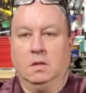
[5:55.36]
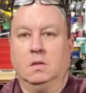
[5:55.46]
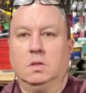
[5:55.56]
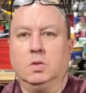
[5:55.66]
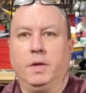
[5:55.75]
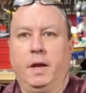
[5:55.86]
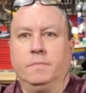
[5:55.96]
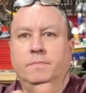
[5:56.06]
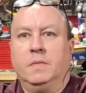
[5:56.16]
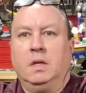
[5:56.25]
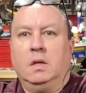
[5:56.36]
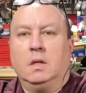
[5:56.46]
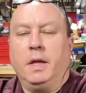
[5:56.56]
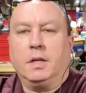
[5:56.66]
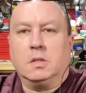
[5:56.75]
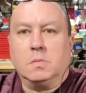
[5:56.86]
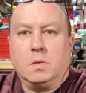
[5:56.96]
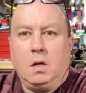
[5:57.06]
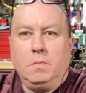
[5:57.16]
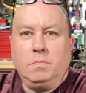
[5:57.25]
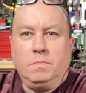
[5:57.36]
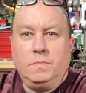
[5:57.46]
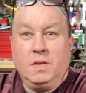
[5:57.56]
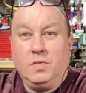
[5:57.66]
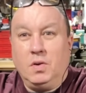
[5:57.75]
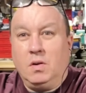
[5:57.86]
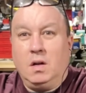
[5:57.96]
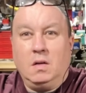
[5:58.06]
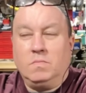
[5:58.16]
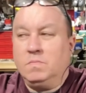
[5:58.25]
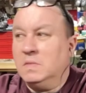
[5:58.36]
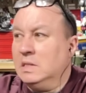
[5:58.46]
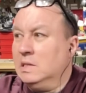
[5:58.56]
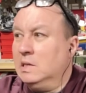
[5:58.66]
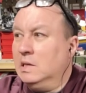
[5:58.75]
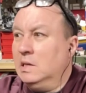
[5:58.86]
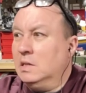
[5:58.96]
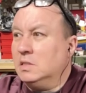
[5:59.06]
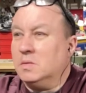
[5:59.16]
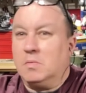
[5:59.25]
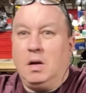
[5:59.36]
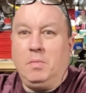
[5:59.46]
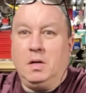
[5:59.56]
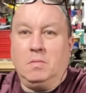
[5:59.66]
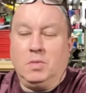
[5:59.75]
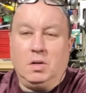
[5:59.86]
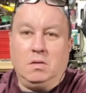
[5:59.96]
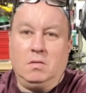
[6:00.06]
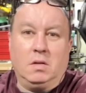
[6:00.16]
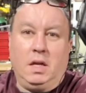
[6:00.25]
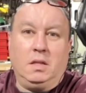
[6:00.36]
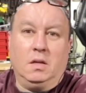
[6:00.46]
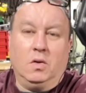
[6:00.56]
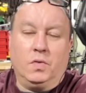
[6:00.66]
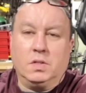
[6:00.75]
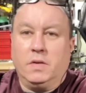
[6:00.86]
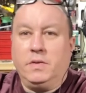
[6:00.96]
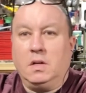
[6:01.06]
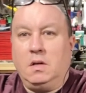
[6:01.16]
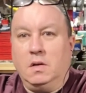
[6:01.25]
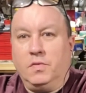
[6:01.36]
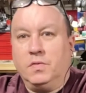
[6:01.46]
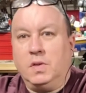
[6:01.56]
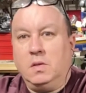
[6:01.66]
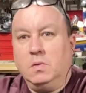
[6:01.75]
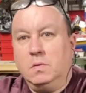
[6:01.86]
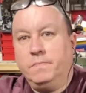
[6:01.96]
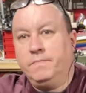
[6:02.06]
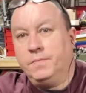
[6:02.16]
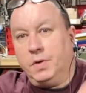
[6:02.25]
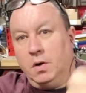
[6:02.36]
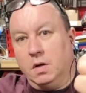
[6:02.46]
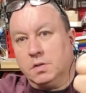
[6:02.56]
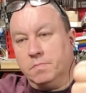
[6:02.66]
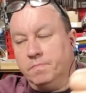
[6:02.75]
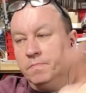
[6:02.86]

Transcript: So yeah, like, subscribe. If you're subscriber number, anything over 752, you're awesome.